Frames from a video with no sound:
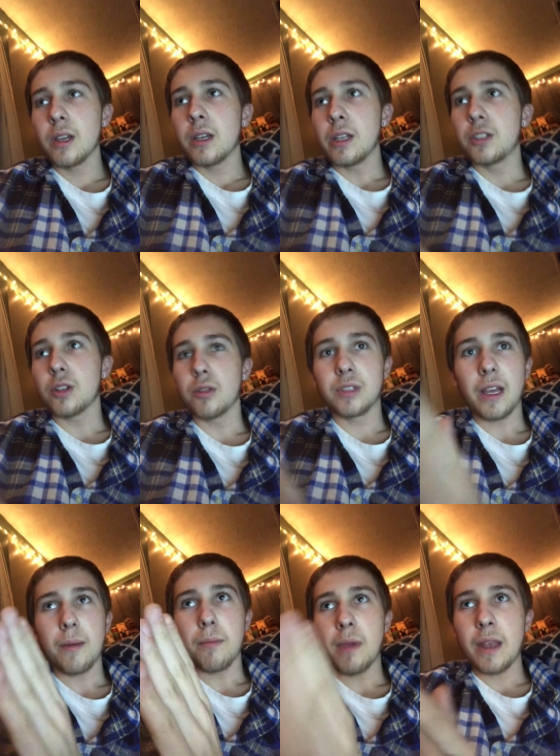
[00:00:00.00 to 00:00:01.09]
it shows that
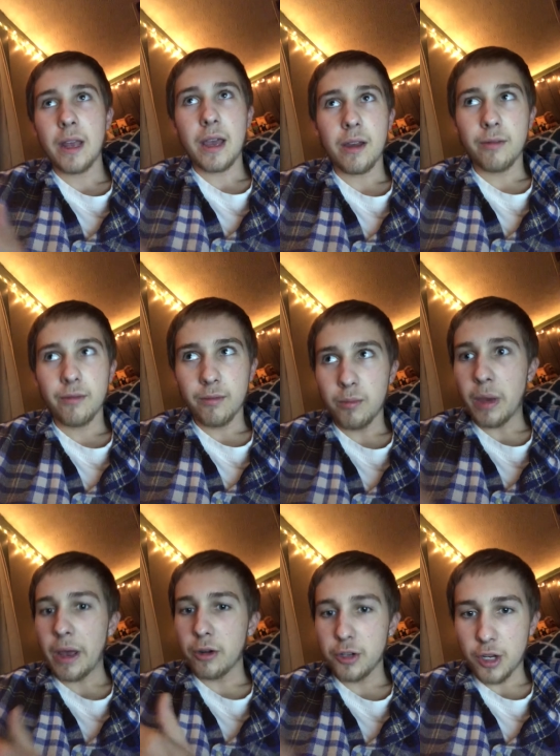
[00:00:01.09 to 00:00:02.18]
men have
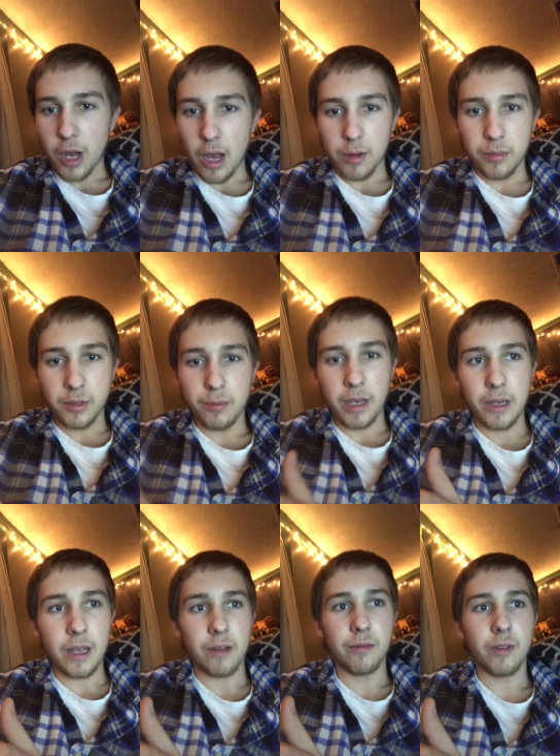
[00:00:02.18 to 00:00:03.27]
better jobs, men
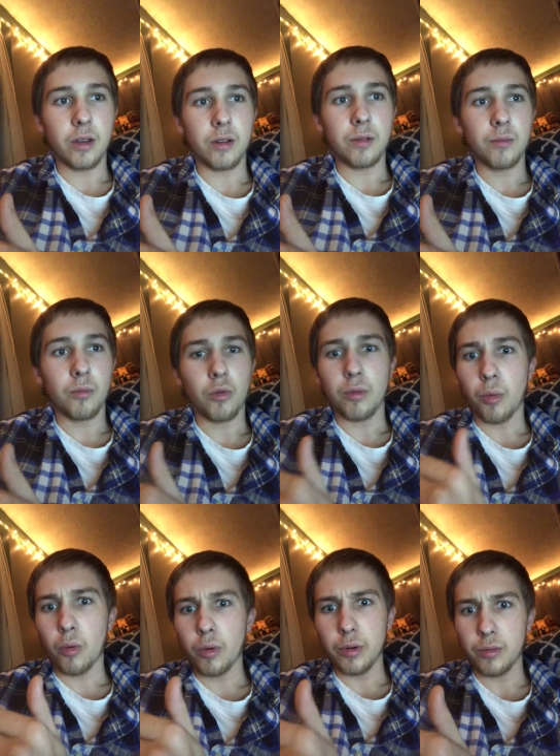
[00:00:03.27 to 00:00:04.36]
have the more
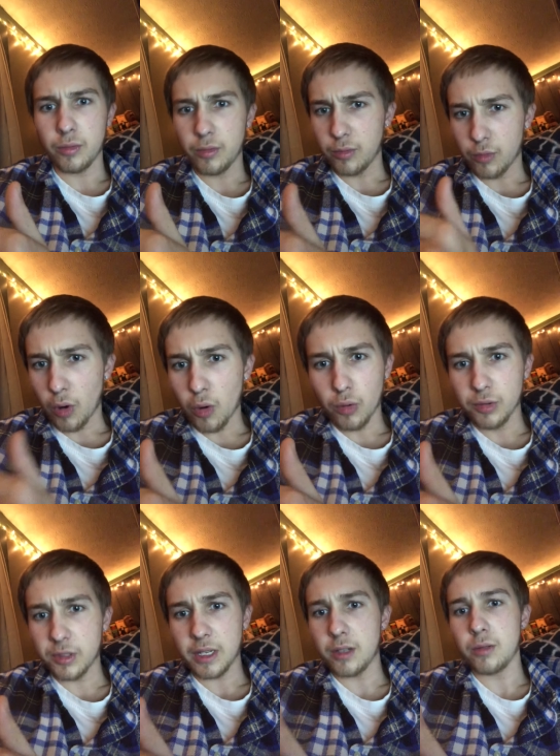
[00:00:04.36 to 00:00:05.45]
important roles
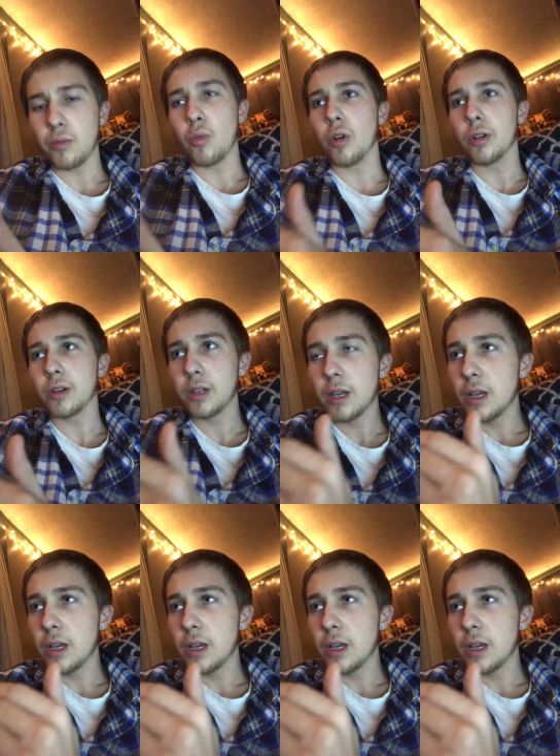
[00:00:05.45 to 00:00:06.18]
at work,